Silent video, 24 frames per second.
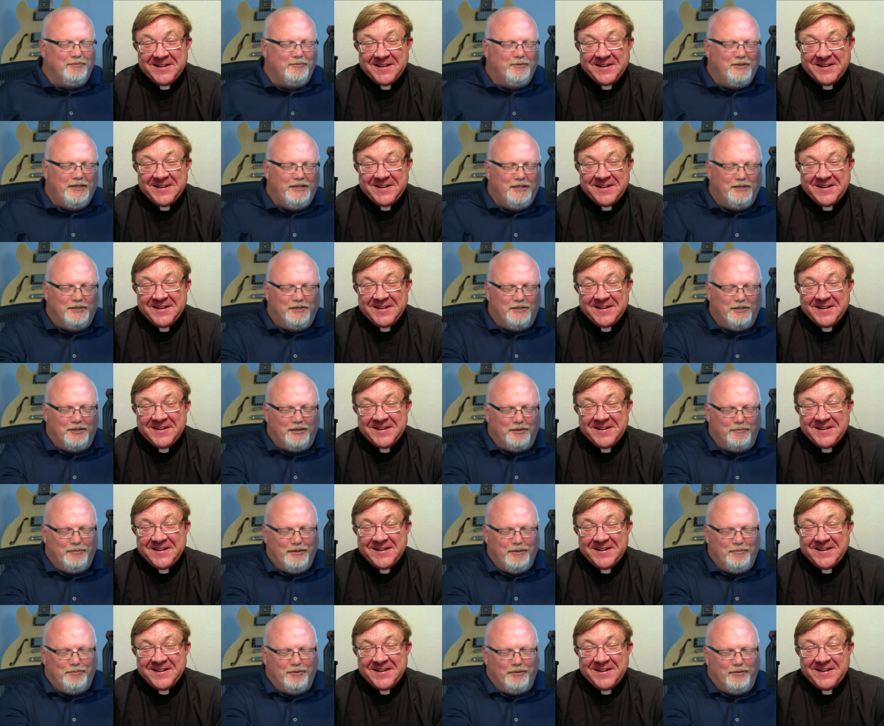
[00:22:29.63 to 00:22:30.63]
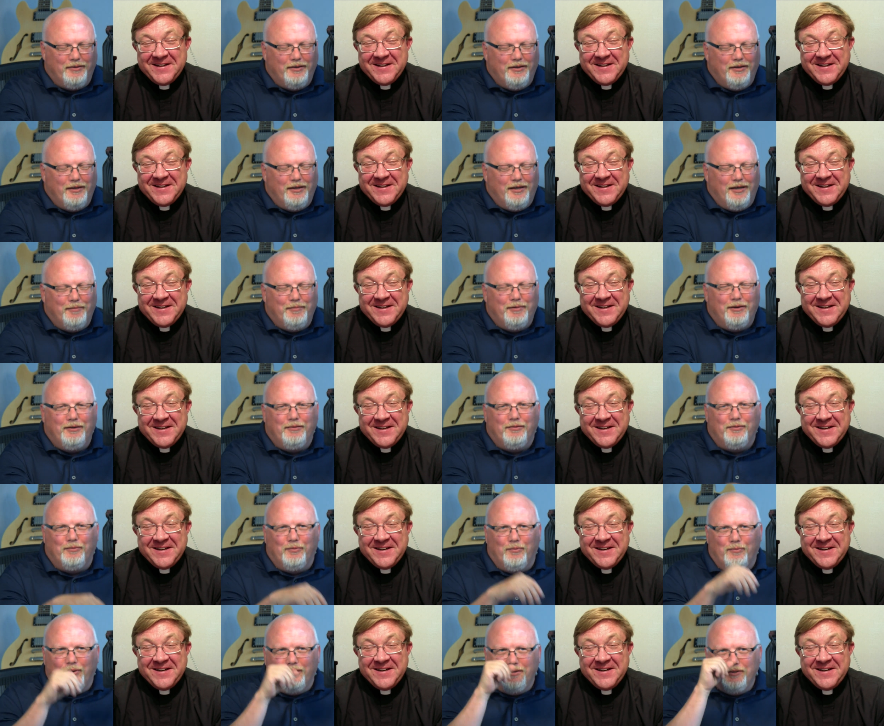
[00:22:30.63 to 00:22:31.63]
Speaker 1: we need to tell our people
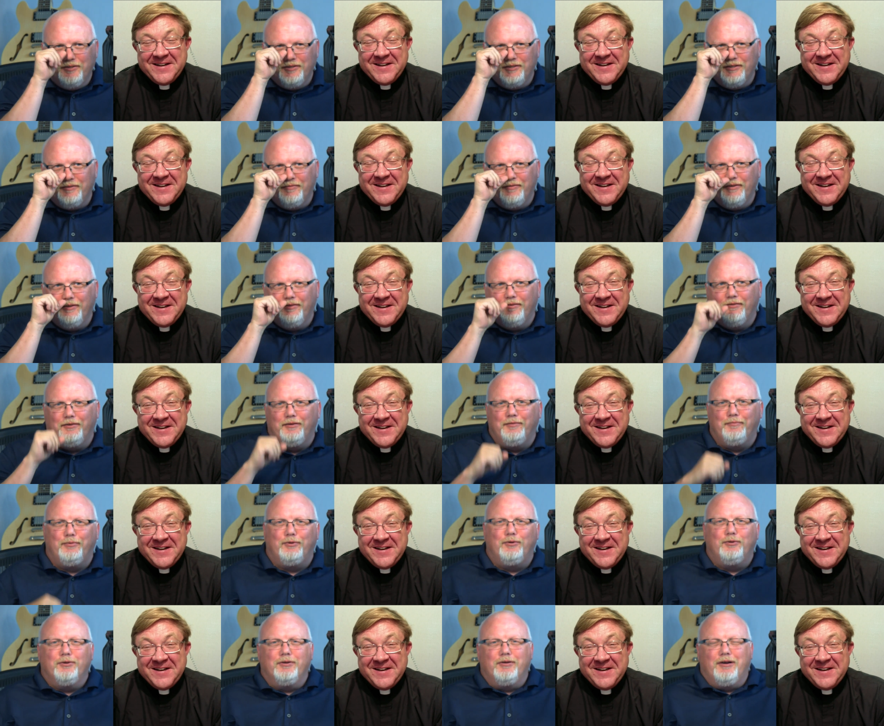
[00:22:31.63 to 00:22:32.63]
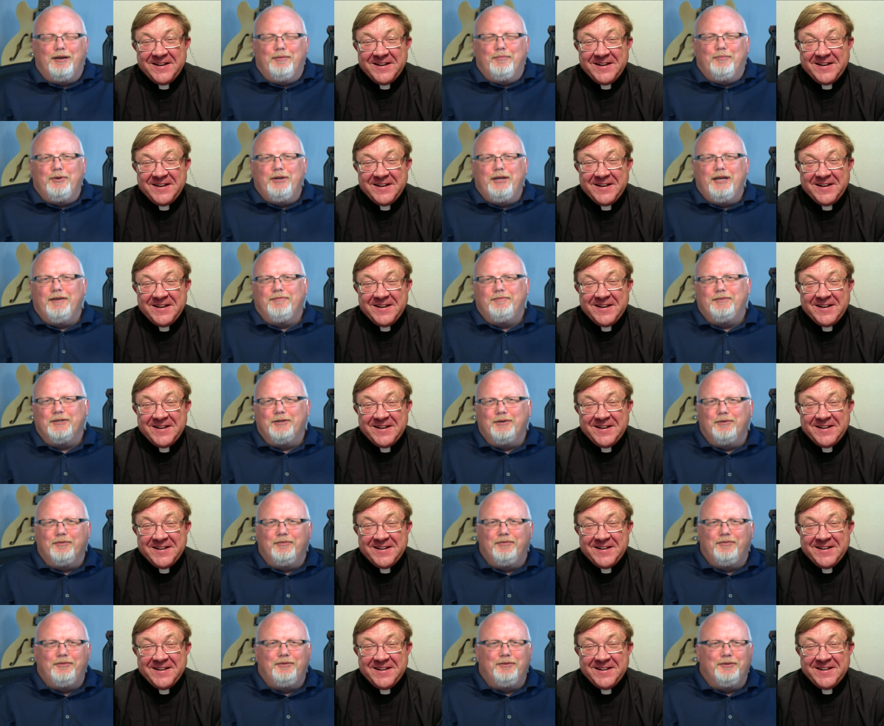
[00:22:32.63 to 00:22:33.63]
about once every third program we have to
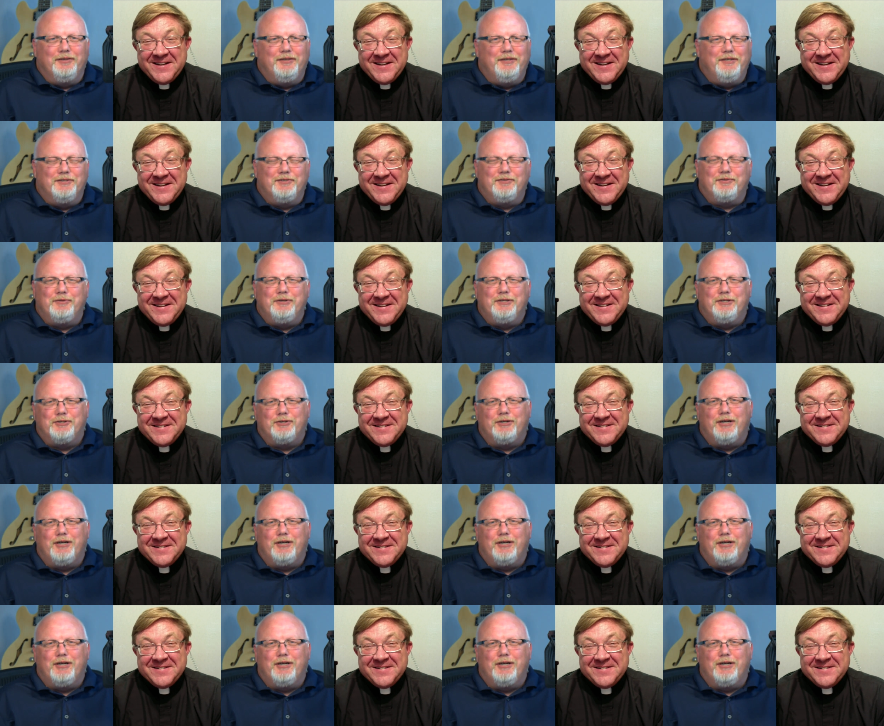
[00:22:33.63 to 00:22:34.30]
go through at least three